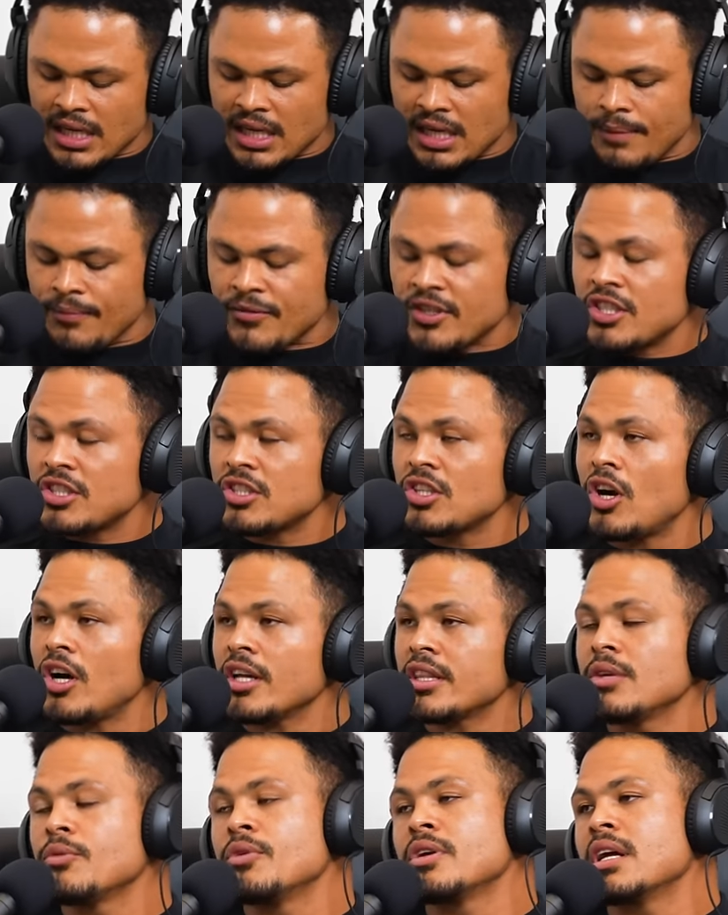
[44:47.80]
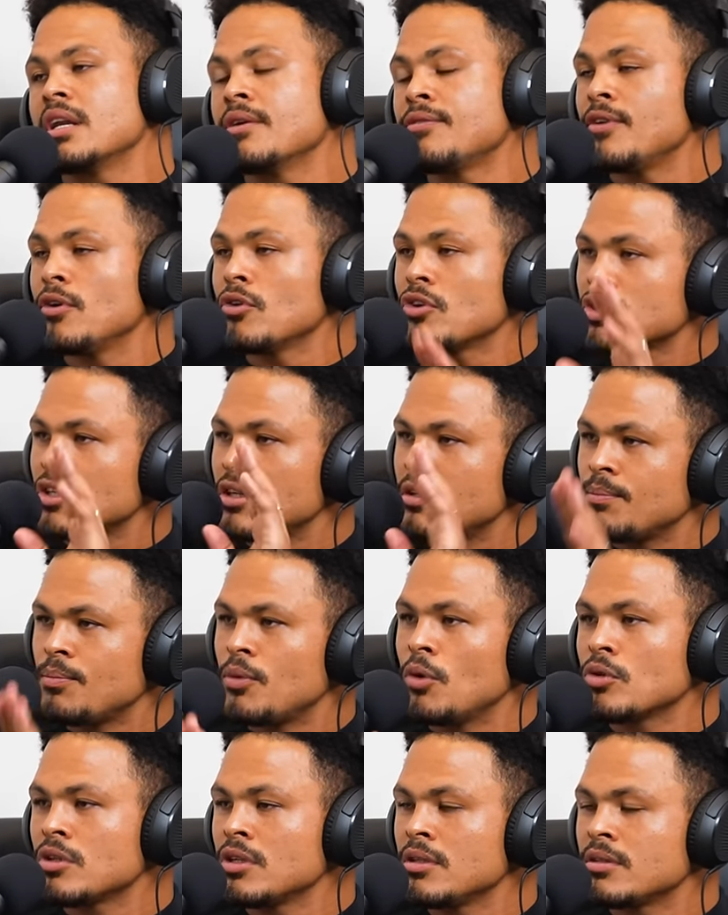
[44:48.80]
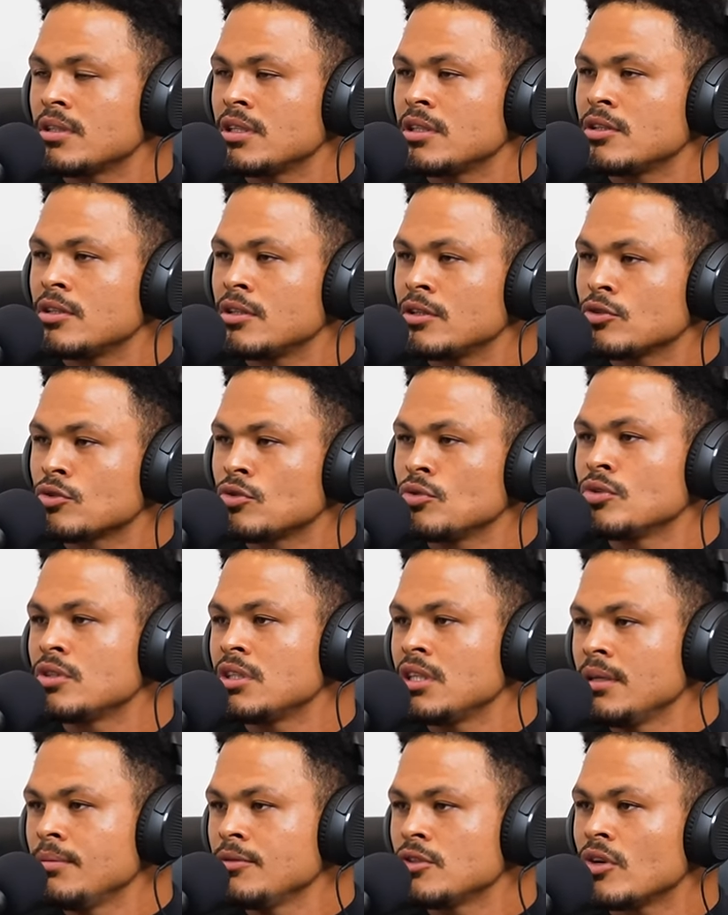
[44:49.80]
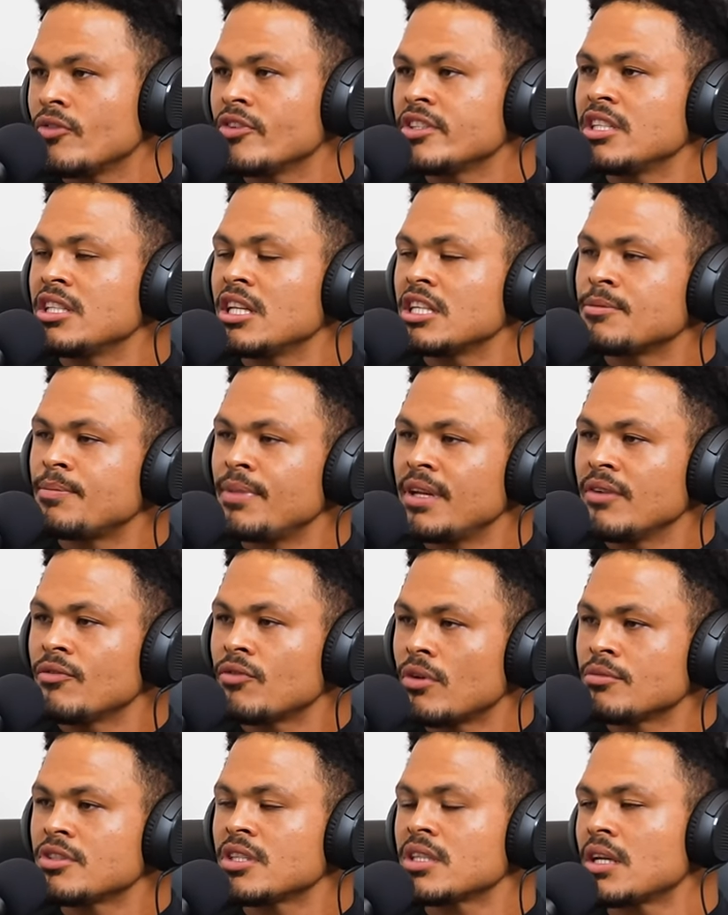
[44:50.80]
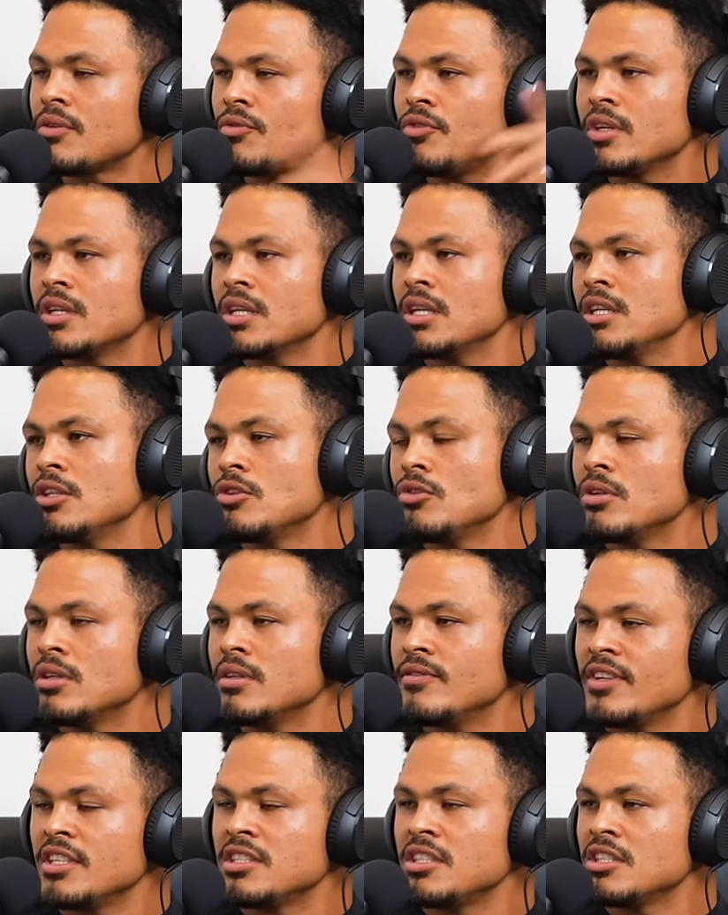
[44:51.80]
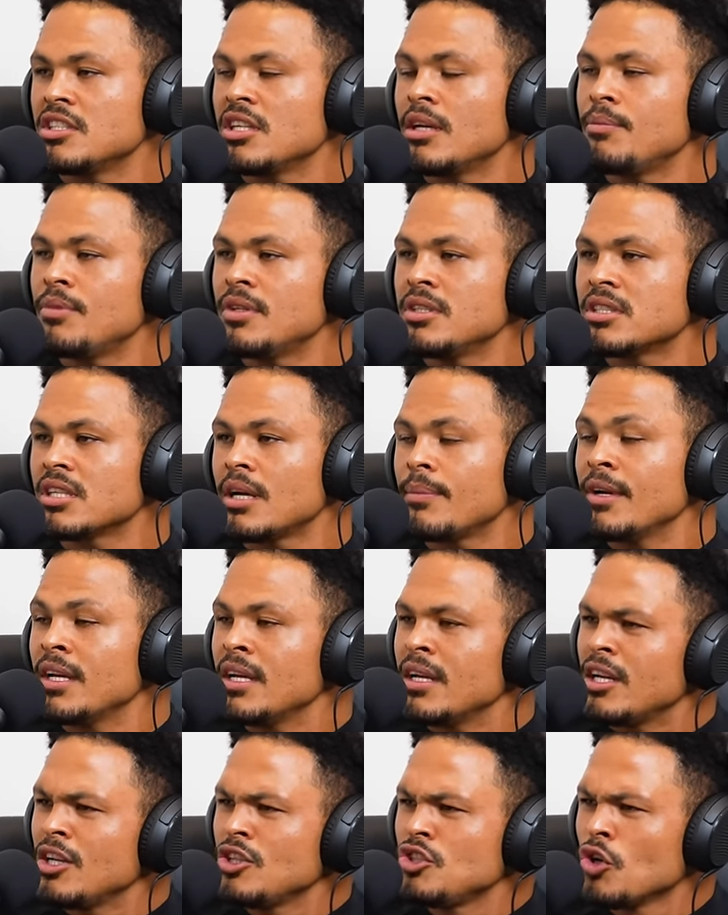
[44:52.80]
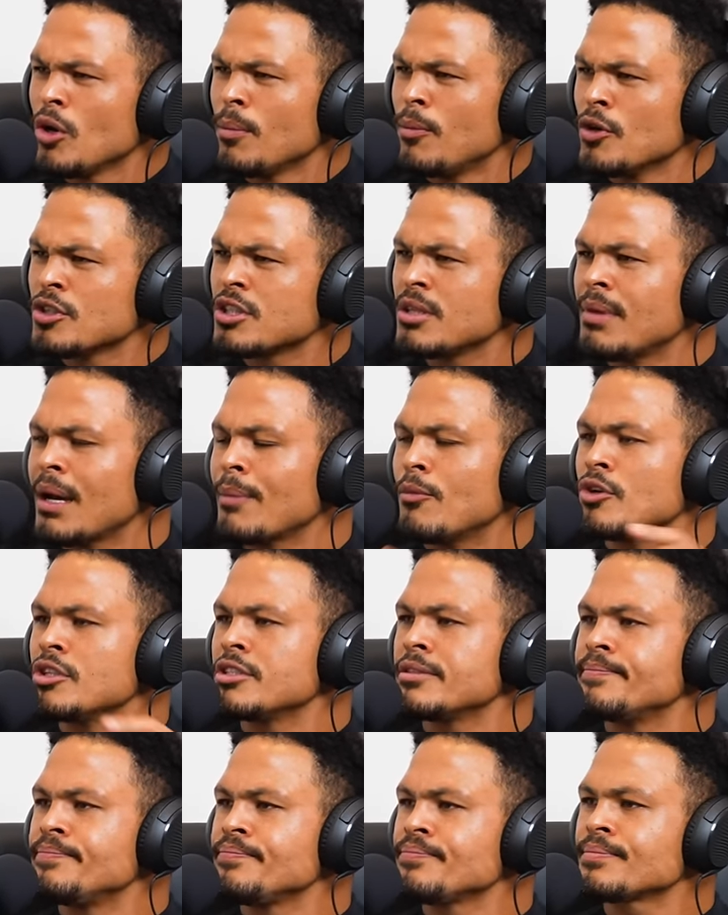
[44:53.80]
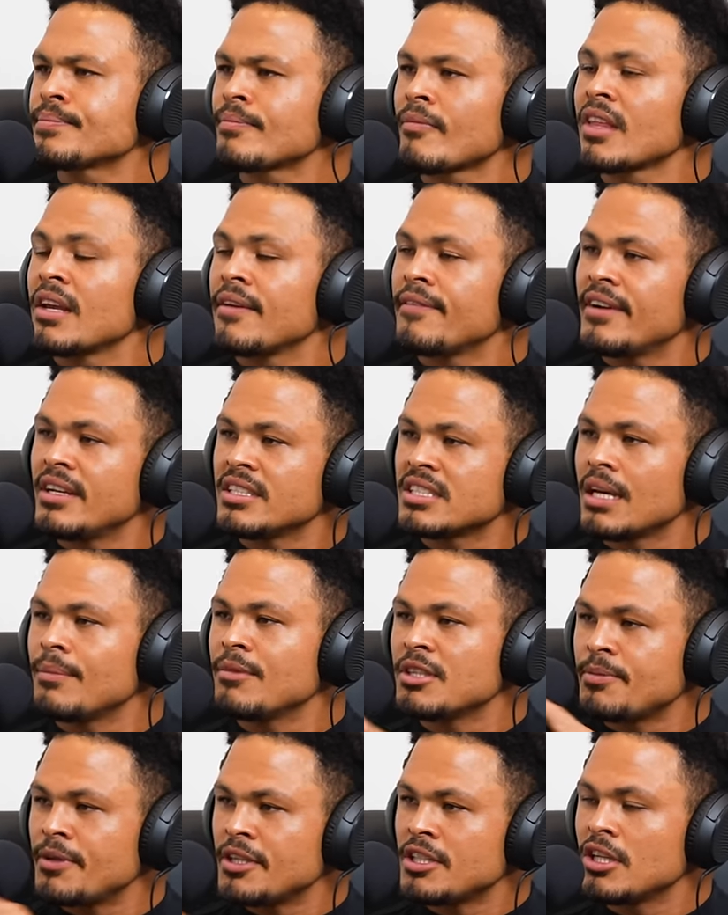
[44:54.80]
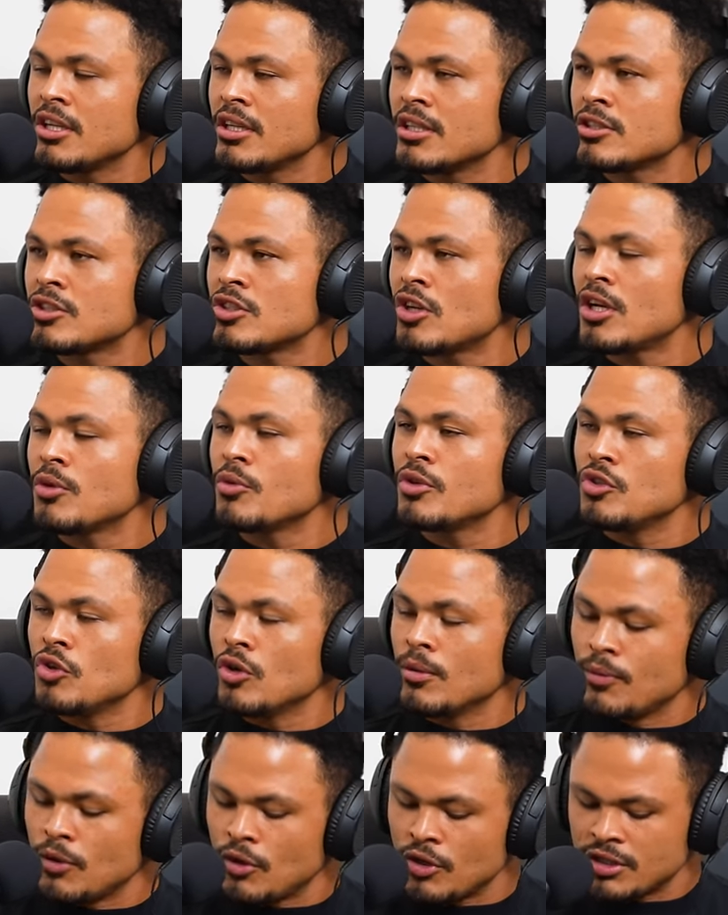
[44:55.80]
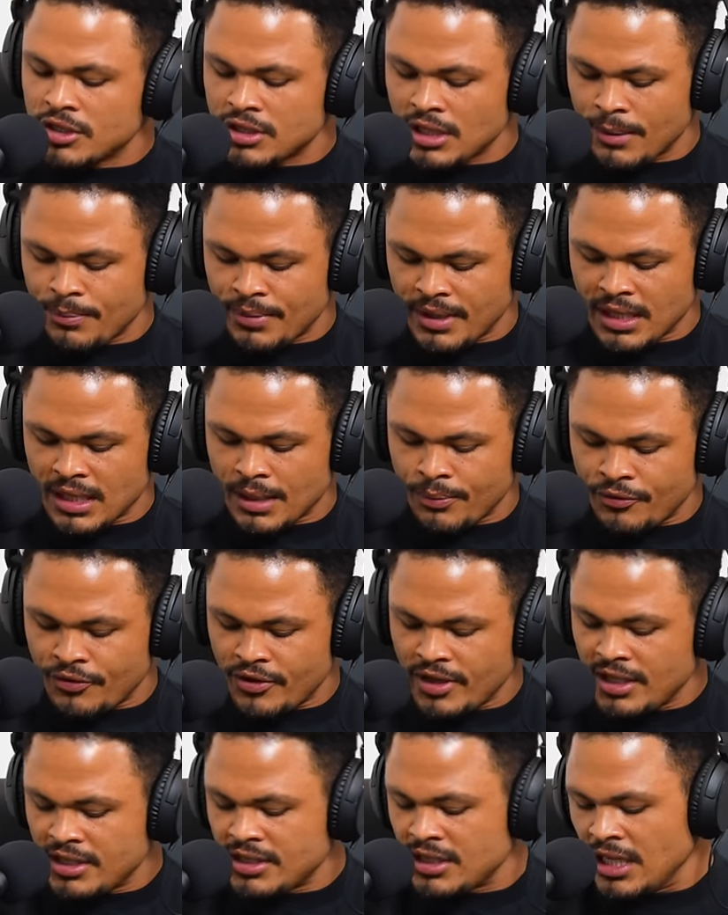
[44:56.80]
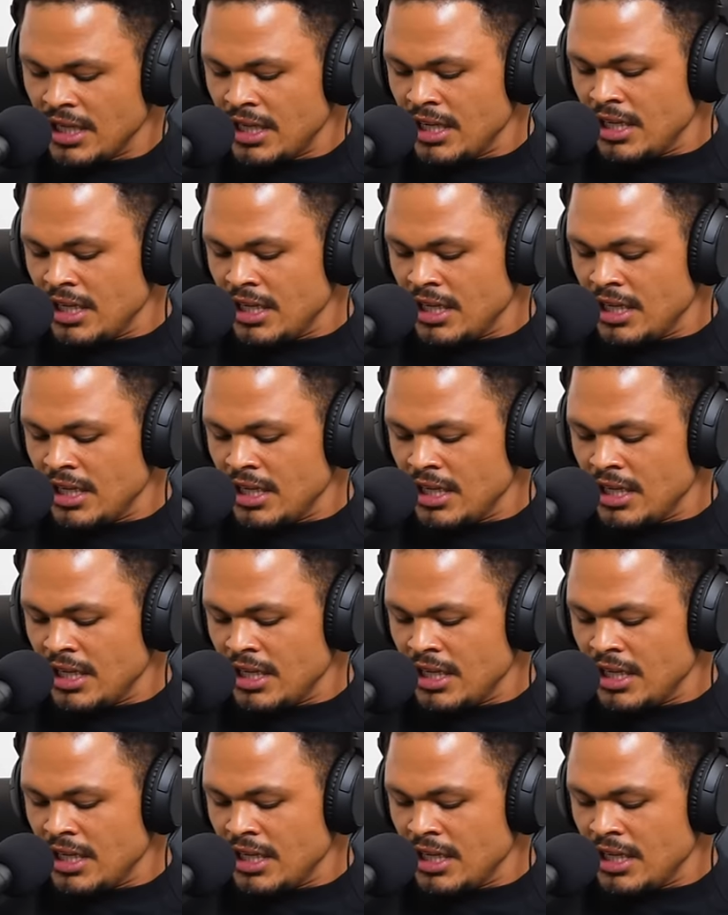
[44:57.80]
Um, starting, we're going to focus on important t two teams, obviously, that's okay. playing from South Africa into the Investec Champions Cup. It's your boys and my boys. Okay. Hmm? First game, especially starting with your boys, they're playing up first.